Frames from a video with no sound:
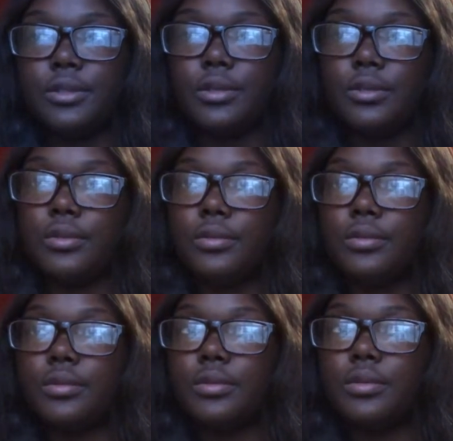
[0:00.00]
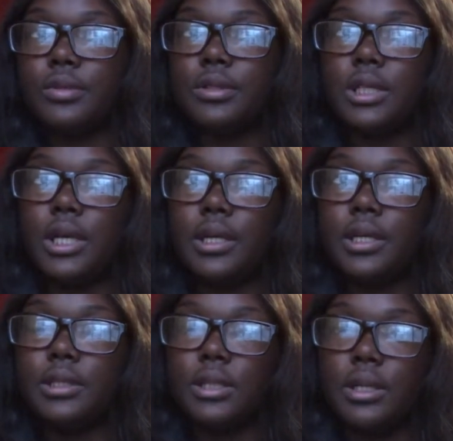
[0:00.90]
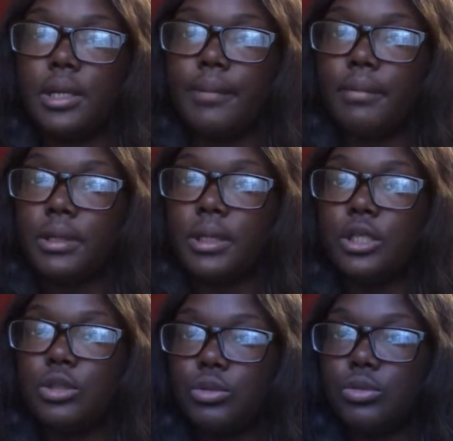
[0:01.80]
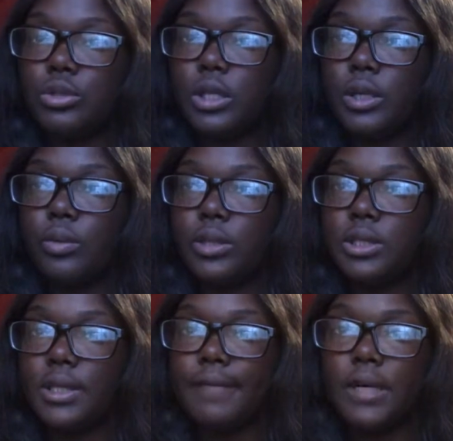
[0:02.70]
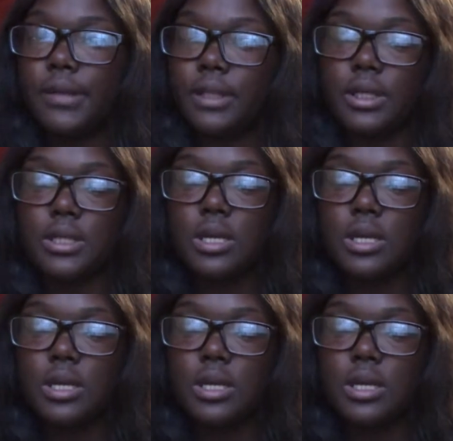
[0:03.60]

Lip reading: So Saturday, Sunday, Monday, Tuesday, Wednesday, 5 days.